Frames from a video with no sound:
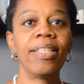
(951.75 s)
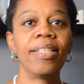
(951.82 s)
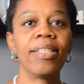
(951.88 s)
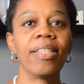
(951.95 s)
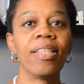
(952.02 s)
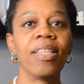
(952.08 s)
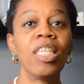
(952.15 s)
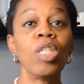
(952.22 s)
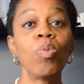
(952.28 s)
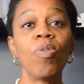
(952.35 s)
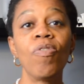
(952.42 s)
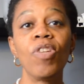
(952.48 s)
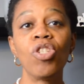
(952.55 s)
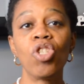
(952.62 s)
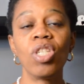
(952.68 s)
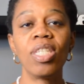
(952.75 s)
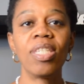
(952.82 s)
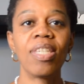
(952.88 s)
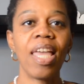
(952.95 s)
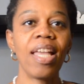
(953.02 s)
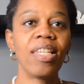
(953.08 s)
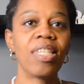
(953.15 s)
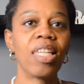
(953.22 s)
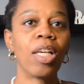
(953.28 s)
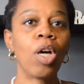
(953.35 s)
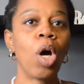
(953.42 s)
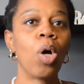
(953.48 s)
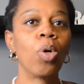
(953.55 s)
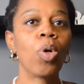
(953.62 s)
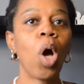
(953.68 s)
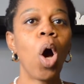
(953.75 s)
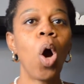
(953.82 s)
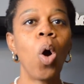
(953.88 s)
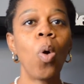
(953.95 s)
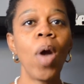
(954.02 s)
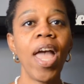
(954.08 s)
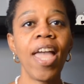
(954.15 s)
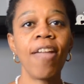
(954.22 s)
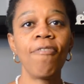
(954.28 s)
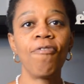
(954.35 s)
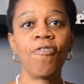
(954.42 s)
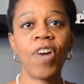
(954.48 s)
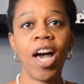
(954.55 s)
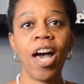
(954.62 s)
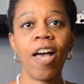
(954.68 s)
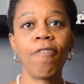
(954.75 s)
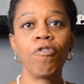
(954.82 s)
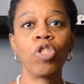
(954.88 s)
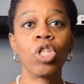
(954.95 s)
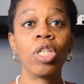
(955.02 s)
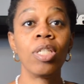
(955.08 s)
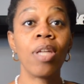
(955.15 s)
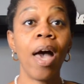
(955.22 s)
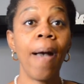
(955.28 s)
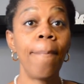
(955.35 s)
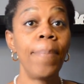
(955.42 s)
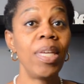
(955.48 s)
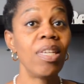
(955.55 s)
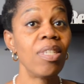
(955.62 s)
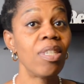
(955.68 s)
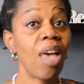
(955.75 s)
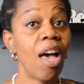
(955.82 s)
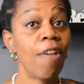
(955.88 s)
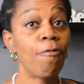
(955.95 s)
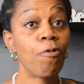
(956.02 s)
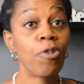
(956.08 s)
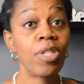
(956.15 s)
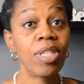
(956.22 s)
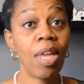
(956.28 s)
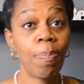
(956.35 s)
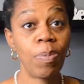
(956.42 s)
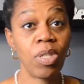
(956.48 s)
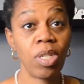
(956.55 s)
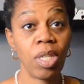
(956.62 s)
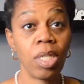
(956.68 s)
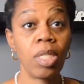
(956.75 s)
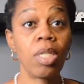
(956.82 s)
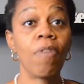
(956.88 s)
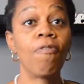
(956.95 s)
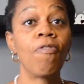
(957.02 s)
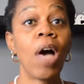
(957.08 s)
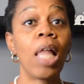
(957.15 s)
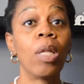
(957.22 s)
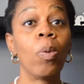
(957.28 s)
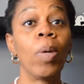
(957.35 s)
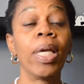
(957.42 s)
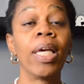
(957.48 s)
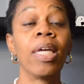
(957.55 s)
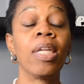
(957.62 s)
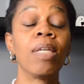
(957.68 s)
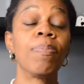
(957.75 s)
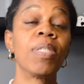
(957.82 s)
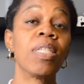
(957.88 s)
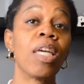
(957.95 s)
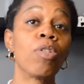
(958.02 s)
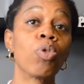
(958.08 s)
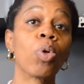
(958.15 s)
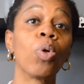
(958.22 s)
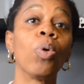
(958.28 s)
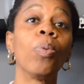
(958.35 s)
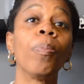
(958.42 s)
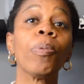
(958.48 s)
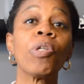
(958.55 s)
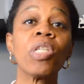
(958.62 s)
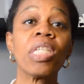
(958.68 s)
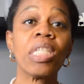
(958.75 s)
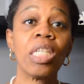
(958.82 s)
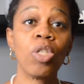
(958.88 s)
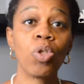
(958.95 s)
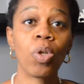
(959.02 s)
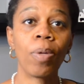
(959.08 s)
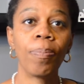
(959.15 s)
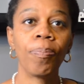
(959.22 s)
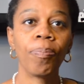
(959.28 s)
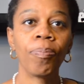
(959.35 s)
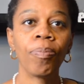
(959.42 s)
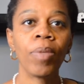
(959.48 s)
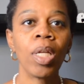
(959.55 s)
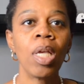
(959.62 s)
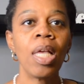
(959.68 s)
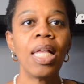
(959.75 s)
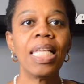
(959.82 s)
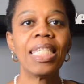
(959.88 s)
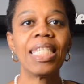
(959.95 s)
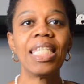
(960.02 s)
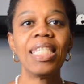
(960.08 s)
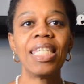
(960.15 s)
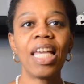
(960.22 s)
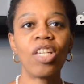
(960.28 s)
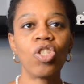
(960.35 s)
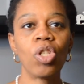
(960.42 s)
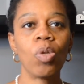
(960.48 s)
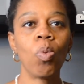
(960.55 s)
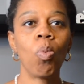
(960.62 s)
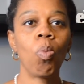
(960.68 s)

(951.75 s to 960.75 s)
This revision states that code 085 should not be assigned for sepsis following an obstetrical procedure. See Section